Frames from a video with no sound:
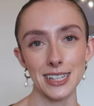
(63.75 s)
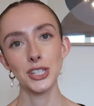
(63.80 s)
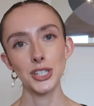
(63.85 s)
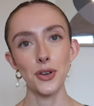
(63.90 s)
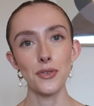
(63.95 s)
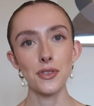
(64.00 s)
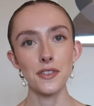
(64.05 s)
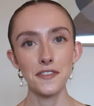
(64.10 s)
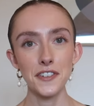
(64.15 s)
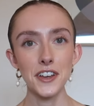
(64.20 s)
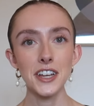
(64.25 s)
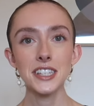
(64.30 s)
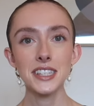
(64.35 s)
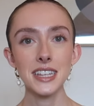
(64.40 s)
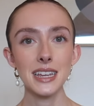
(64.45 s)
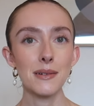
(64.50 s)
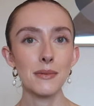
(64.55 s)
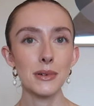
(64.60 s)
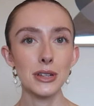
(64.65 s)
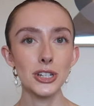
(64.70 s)
So the first
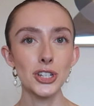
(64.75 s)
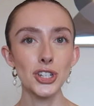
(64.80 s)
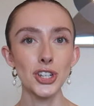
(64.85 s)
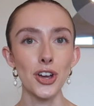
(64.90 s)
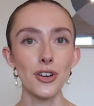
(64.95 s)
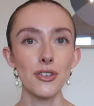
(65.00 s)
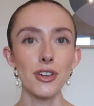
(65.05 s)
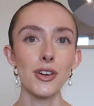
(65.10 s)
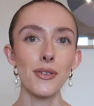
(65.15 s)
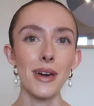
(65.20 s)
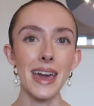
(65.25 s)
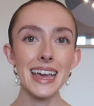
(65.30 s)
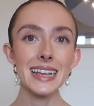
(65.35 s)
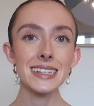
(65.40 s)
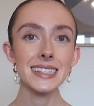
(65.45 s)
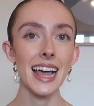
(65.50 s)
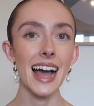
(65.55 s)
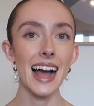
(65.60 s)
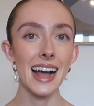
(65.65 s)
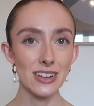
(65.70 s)
thing I'm gonna show you
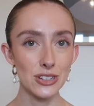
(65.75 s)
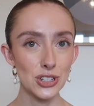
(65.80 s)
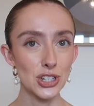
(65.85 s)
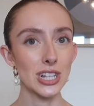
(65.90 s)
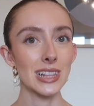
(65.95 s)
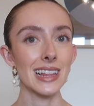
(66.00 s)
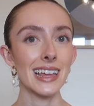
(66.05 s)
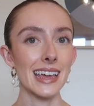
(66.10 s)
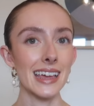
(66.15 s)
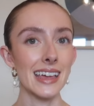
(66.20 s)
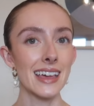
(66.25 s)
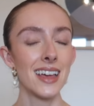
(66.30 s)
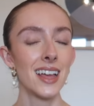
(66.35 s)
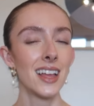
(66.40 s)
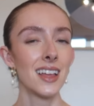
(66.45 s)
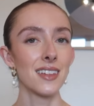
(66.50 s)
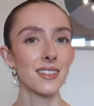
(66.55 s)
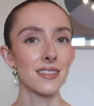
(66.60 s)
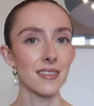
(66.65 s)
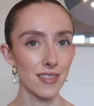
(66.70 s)
is actually
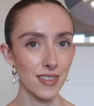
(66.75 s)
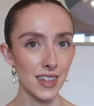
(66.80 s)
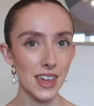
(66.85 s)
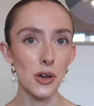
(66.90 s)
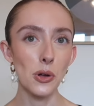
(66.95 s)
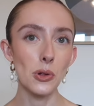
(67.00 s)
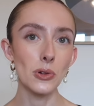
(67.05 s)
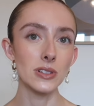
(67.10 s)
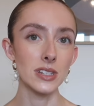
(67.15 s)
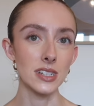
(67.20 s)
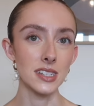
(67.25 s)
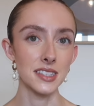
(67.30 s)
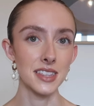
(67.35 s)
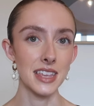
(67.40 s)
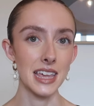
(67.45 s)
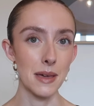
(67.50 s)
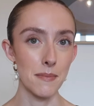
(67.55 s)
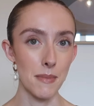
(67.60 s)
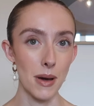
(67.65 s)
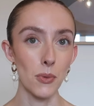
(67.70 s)
the oldest
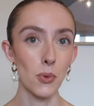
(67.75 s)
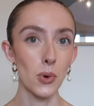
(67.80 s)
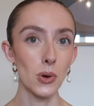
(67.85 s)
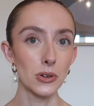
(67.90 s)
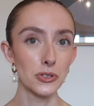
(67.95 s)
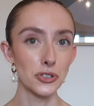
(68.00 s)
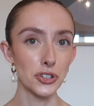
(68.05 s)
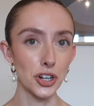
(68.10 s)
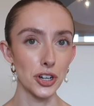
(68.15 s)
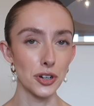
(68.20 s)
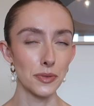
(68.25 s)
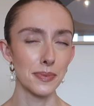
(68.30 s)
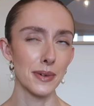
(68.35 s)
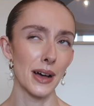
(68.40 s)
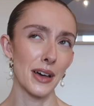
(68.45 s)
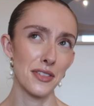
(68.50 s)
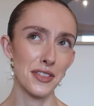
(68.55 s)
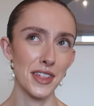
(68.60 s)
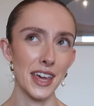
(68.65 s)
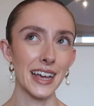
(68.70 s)
thing in my wardrobe,
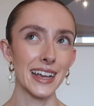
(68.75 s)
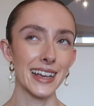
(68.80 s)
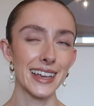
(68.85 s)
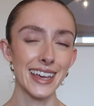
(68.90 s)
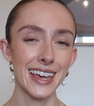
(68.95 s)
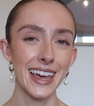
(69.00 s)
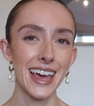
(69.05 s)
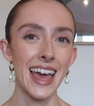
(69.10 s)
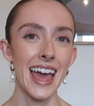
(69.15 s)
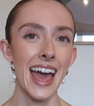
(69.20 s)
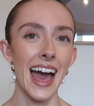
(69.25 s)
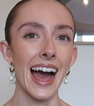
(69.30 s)
I think.